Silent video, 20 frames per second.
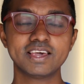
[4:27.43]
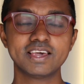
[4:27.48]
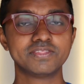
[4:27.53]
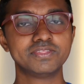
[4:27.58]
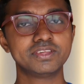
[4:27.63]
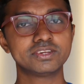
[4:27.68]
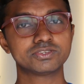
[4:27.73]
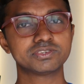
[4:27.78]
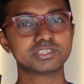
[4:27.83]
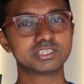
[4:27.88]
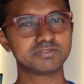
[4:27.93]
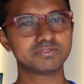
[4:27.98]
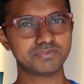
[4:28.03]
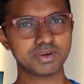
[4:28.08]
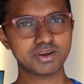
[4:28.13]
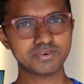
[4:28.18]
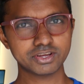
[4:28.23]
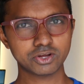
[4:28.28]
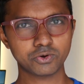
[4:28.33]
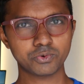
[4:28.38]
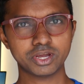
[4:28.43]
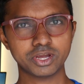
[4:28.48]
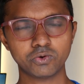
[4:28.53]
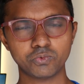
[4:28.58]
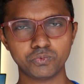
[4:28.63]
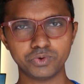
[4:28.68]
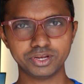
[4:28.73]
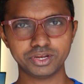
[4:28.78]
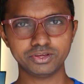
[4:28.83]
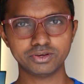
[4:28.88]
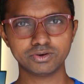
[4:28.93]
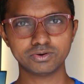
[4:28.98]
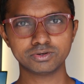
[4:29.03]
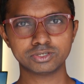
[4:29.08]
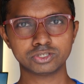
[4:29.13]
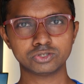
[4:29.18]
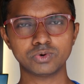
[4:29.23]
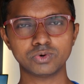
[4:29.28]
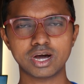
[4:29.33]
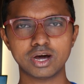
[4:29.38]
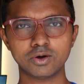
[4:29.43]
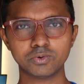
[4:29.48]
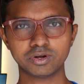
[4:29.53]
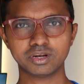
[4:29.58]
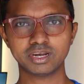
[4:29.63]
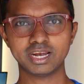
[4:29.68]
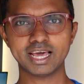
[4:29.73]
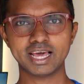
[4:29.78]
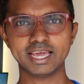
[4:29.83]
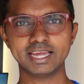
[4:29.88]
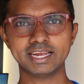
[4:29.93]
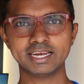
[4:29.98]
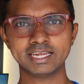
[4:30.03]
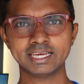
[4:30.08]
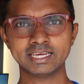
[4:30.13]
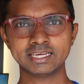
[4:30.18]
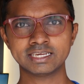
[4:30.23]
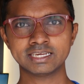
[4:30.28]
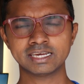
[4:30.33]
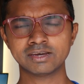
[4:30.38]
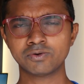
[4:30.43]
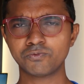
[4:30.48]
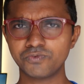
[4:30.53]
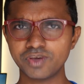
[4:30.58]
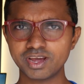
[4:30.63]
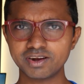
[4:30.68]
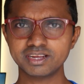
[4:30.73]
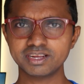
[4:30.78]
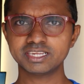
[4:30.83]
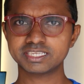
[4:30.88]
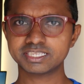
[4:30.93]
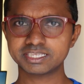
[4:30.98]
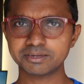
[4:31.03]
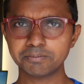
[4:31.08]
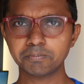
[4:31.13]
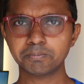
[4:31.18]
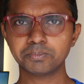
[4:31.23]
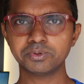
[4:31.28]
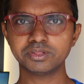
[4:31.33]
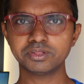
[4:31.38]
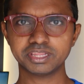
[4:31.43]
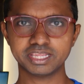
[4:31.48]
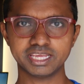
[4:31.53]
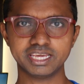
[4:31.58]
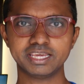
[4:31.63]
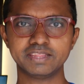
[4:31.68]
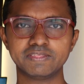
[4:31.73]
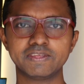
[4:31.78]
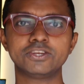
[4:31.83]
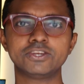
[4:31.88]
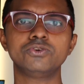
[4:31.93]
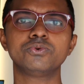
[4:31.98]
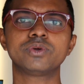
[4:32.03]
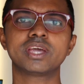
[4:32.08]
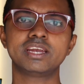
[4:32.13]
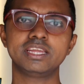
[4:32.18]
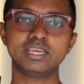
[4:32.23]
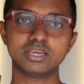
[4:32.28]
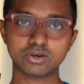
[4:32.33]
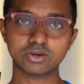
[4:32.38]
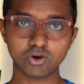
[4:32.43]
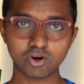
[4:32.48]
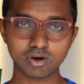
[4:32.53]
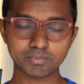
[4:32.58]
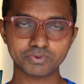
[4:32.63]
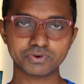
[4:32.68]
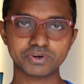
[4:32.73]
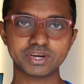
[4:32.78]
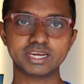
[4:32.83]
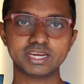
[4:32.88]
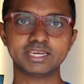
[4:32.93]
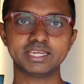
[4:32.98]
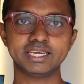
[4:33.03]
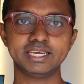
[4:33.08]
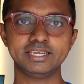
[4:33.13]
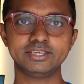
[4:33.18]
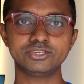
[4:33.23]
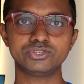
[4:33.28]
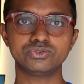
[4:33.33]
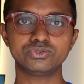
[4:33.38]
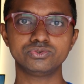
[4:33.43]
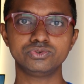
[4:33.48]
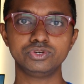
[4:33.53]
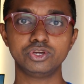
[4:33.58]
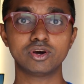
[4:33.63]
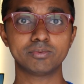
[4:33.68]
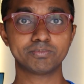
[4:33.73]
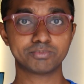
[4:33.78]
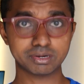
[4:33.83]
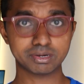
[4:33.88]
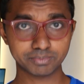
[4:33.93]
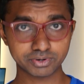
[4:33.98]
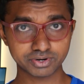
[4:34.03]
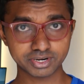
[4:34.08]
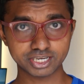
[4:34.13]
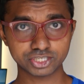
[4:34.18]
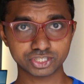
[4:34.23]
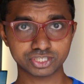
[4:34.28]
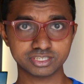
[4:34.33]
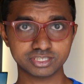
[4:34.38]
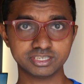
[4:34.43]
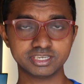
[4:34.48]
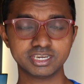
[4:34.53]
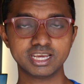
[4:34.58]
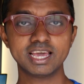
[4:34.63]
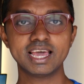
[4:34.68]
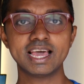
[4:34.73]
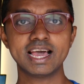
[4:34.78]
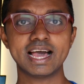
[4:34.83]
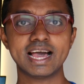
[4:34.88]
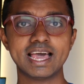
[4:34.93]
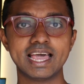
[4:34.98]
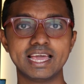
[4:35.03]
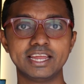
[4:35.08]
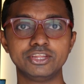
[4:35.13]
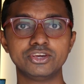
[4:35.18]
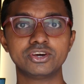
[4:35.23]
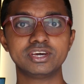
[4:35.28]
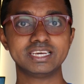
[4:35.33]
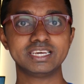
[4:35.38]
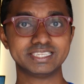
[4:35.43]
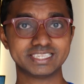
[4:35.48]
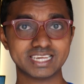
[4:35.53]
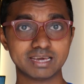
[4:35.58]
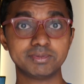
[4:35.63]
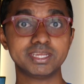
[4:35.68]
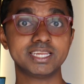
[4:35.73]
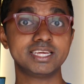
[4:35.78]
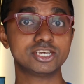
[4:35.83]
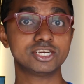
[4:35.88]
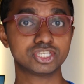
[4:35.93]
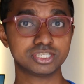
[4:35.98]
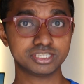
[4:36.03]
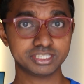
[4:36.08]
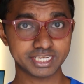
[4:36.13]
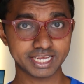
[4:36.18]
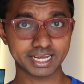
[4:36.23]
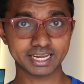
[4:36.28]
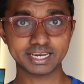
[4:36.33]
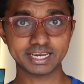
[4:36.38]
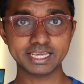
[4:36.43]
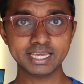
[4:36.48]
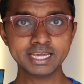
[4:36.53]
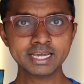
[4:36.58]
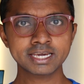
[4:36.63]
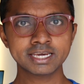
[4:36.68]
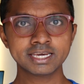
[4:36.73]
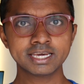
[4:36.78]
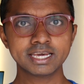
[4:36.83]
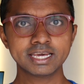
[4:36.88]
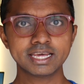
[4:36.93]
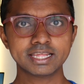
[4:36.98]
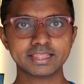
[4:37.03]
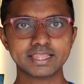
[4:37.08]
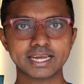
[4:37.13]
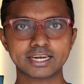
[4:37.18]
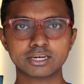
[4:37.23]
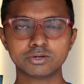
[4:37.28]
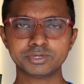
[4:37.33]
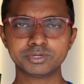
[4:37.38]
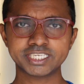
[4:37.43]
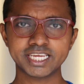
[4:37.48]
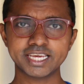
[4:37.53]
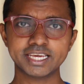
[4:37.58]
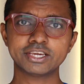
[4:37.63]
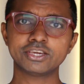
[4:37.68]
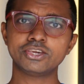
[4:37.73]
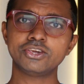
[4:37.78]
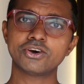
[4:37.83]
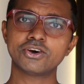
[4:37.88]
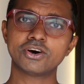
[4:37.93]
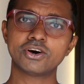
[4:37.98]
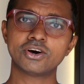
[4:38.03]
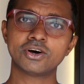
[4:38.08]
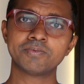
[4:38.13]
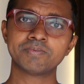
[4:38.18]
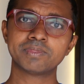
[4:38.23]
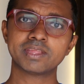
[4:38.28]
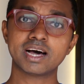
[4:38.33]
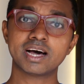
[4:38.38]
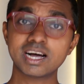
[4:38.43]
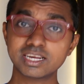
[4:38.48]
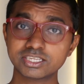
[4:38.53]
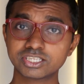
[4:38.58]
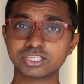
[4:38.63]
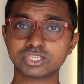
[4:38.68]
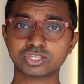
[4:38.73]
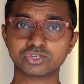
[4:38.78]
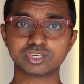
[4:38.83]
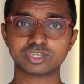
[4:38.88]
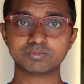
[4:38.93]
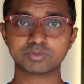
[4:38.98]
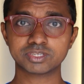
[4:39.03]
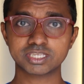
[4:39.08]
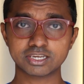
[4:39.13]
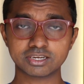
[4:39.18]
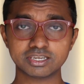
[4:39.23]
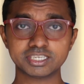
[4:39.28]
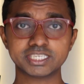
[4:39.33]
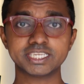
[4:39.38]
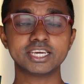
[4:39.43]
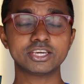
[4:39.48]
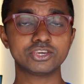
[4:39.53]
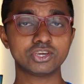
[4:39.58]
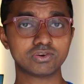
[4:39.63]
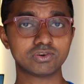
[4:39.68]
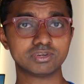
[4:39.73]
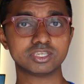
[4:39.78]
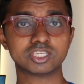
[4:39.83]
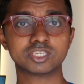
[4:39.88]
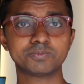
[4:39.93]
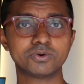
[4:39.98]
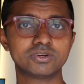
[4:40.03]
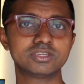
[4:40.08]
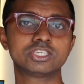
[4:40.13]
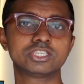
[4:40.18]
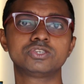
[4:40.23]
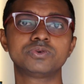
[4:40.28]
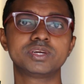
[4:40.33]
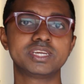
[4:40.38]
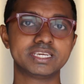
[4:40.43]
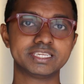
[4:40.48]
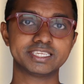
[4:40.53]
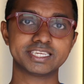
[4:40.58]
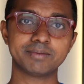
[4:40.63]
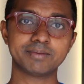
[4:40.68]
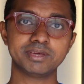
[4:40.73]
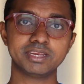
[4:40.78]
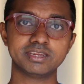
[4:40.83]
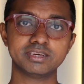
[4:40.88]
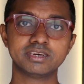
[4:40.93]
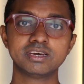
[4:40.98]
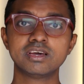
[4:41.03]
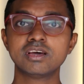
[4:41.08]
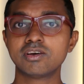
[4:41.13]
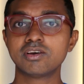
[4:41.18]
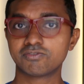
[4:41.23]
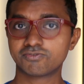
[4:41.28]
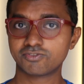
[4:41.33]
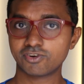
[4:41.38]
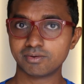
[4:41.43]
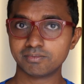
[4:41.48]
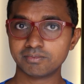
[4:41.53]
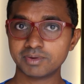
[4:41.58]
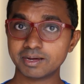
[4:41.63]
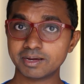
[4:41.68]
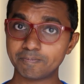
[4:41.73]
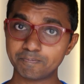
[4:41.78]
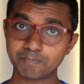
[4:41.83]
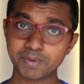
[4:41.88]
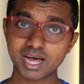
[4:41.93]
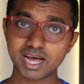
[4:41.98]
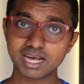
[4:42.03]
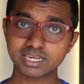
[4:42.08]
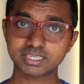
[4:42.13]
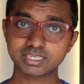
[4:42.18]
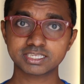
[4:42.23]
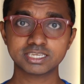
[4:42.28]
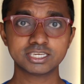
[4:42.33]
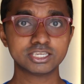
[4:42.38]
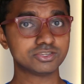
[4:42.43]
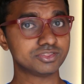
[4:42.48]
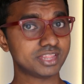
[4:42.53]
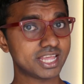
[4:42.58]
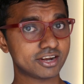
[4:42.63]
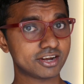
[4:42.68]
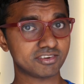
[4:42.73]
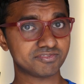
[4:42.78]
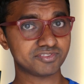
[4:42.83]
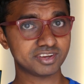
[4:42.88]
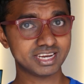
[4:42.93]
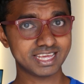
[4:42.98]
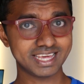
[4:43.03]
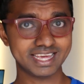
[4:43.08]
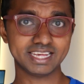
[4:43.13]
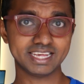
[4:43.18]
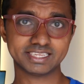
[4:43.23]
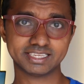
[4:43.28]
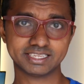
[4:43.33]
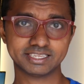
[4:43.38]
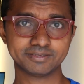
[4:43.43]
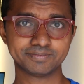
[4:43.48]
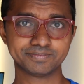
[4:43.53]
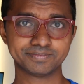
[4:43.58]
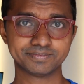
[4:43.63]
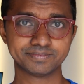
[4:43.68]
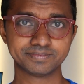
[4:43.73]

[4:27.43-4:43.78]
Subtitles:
this was a very quick video to outline a very simple thing that you can incorporate into your preparation and your examination technique that will take your answer scripts, that will take your response to an examiner from a pass to that of an ace.